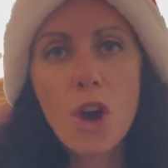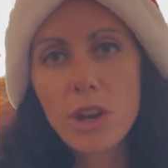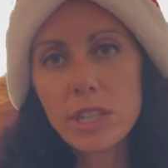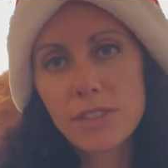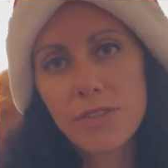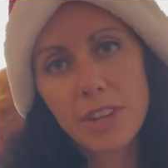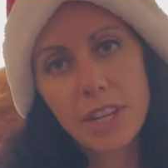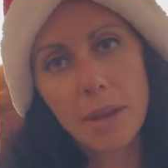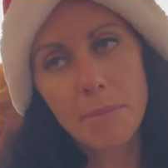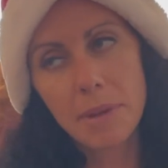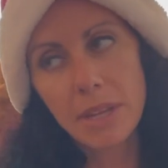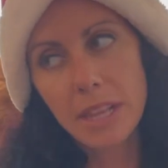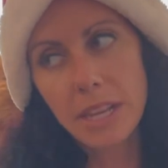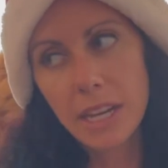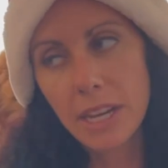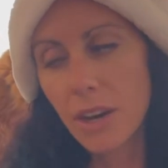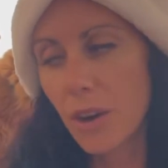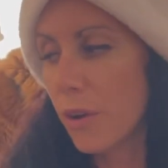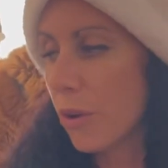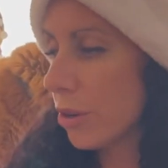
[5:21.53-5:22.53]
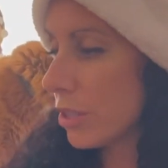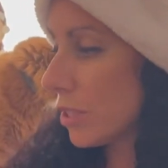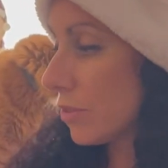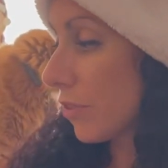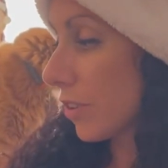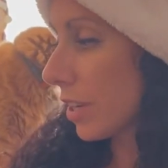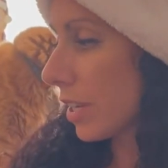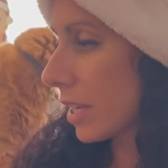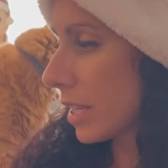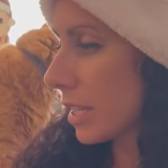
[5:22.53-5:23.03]
it's for Camila or it's
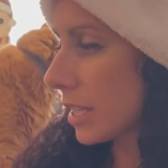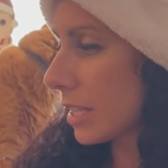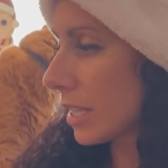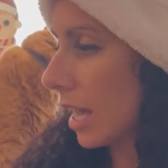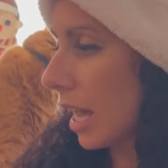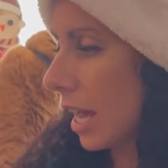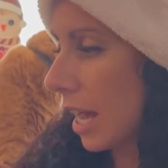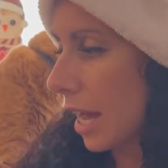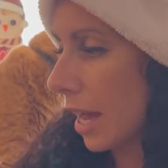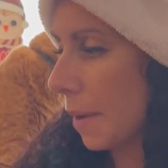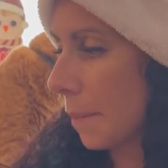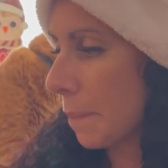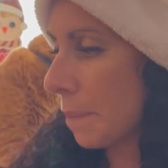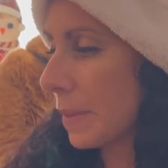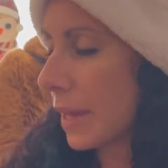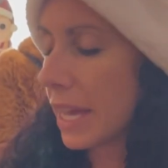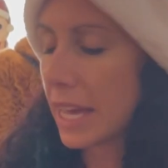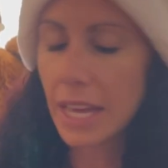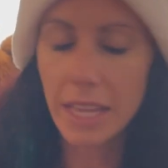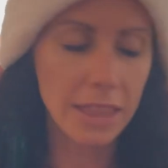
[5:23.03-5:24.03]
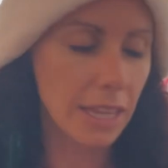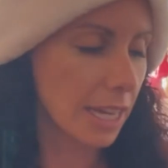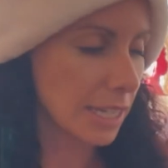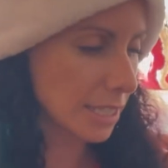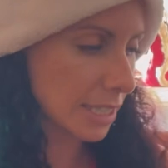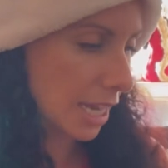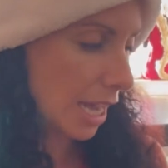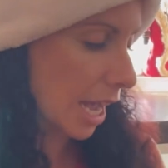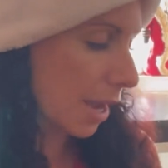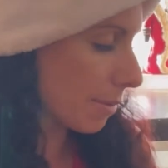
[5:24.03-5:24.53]
for
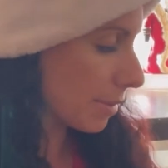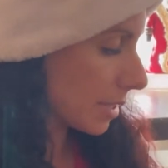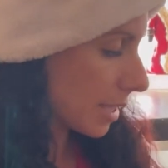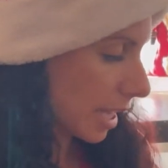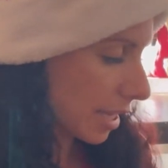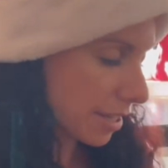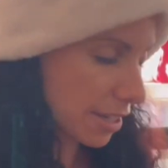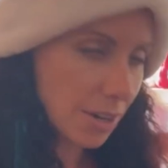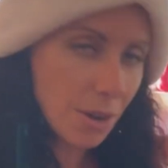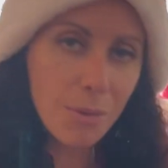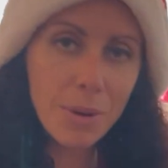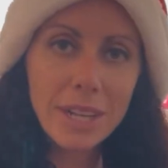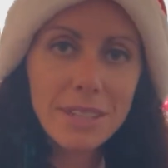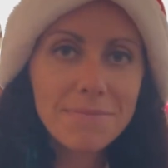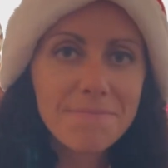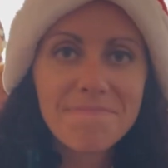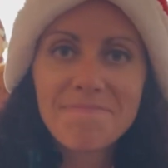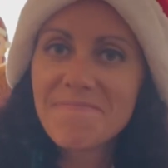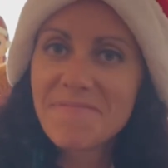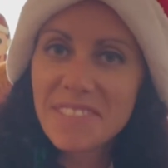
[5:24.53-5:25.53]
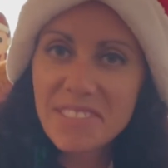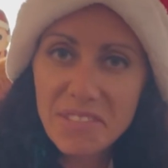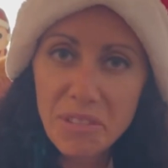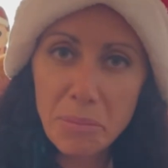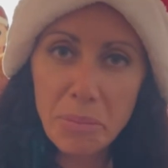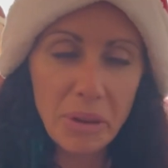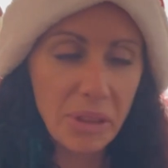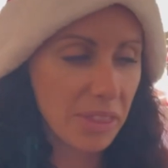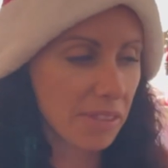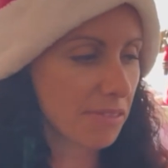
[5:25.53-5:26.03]
Elijah. I was like, you know what? It's for
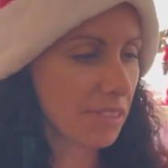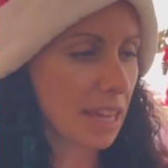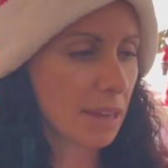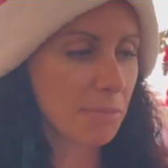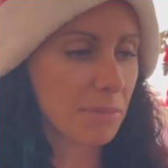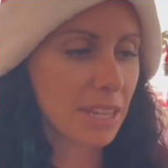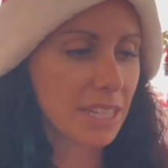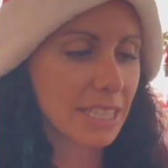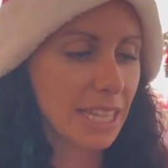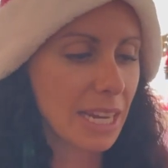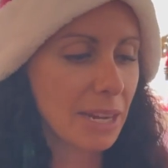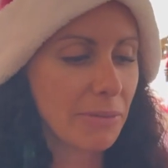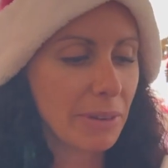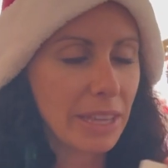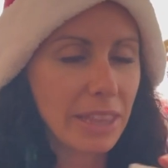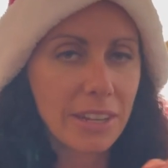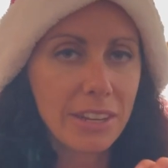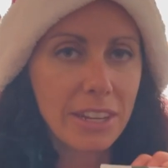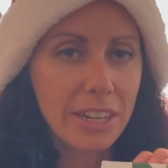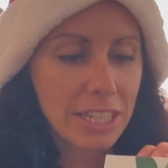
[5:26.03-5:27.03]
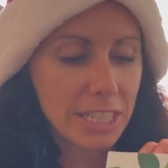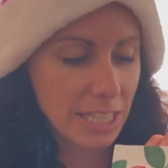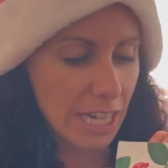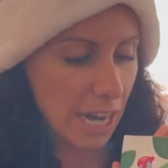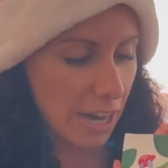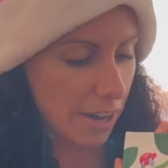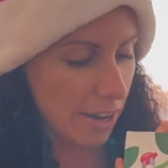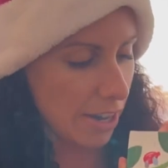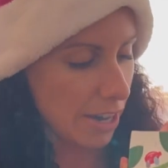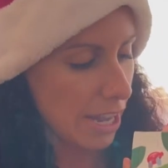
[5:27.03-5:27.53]
both of them because anyway, they're gonna
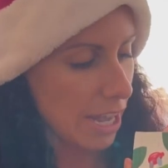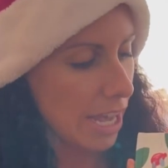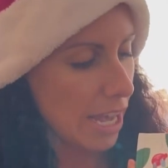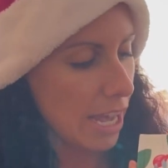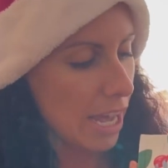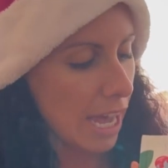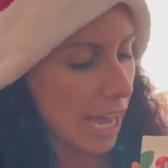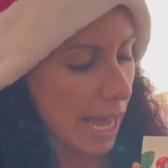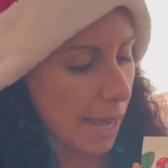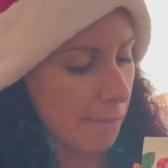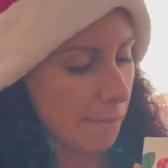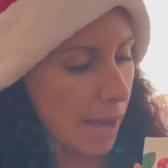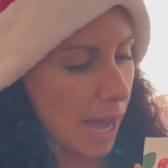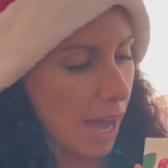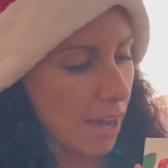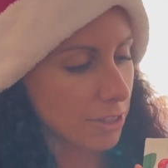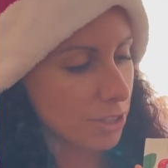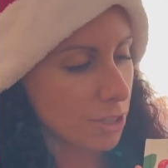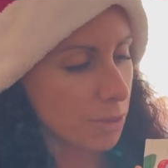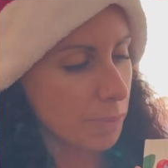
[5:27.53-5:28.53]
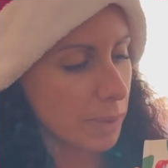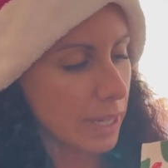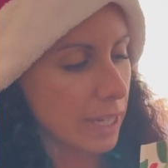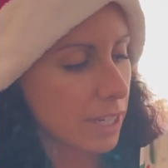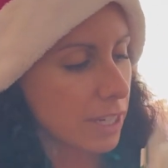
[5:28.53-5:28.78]
share how to be